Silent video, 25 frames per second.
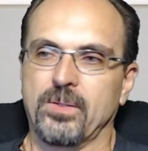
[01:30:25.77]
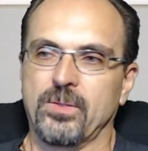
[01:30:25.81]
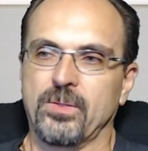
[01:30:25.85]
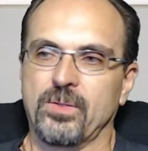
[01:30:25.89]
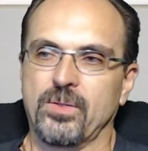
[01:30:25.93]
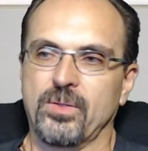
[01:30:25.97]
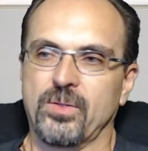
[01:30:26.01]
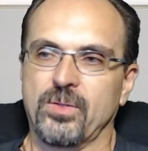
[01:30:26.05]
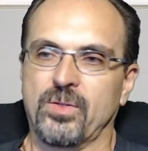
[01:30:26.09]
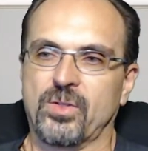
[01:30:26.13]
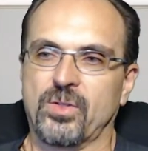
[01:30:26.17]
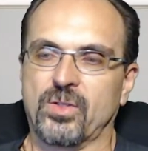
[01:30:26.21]

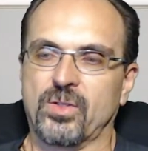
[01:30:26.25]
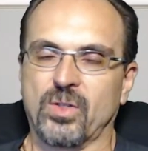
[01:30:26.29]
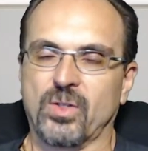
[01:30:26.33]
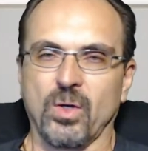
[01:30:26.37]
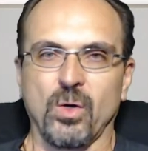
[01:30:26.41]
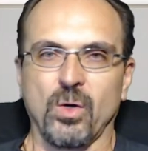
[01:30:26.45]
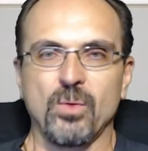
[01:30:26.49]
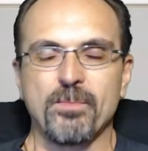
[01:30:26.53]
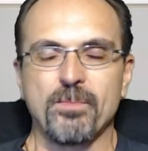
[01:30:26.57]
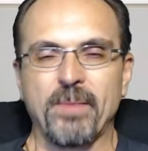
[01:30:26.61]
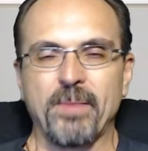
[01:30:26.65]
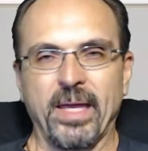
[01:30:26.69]

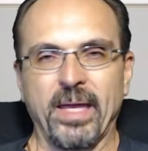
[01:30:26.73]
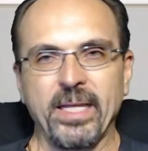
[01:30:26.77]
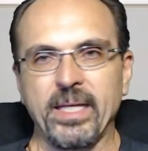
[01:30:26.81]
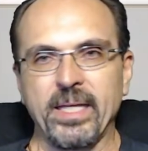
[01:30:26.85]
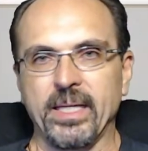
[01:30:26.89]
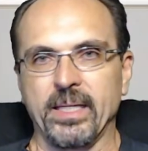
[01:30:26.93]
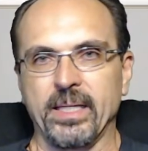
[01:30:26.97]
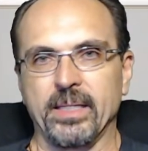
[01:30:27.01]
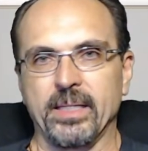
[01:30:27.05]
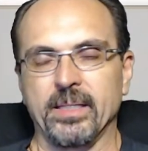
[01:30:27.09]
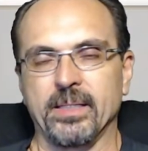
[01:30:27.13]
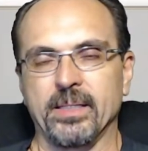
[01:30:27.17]
so
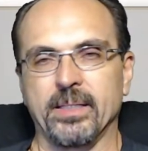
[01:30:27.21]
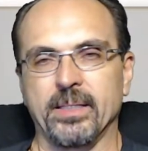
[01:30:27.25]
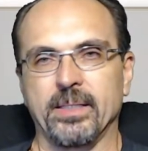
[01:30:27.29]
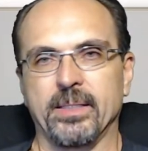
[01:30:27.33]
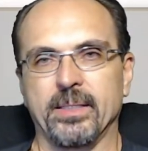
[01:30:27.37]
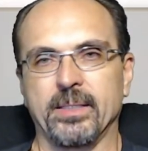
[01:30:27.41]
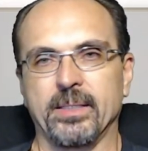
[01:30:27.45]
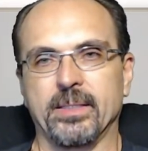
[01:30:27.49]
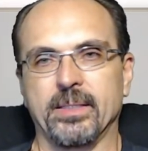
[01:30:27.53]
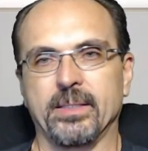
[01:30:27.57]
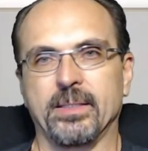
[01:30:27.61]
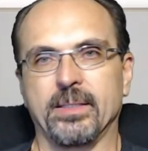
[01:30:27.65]
many
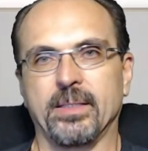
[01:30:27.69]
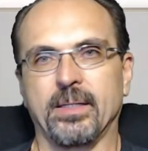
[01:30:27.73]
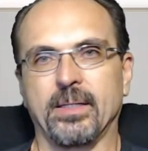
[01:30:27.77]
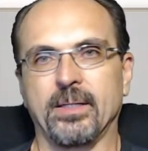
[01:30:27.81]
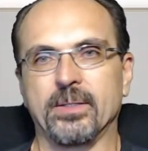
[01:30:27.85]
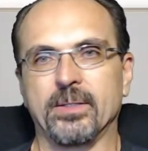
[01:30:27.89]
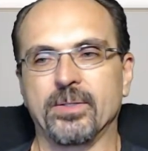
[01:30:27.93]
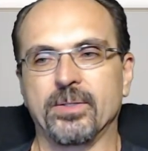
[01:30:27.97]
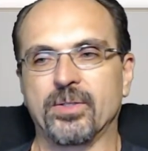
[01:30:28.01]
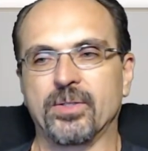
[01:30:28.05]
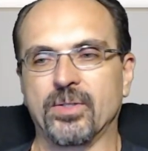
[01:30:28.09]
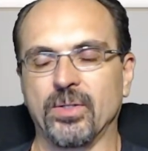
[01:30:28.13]

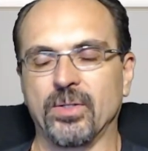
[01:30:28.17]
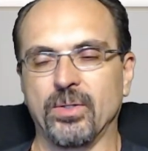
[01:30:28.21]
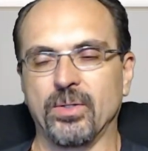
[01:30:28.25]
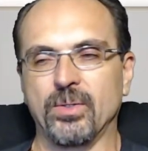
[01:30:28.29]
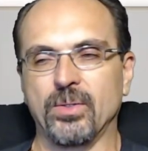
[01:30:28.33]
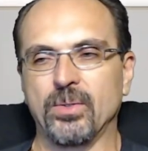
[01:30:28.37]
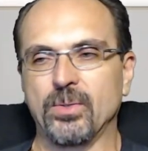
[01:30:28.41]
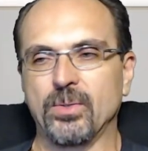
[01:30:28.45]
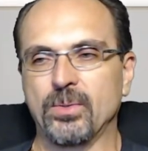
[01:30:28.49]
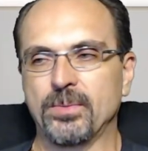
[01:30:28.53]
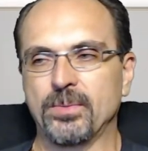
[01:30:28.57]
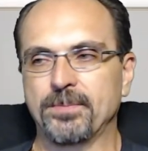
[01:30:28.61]
are
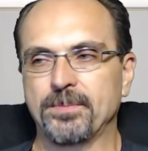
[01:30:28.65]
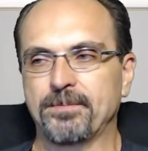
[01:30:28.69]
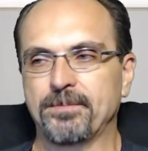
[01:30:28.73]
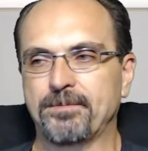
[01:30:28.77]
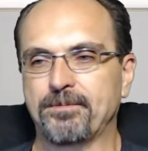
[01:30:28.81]
so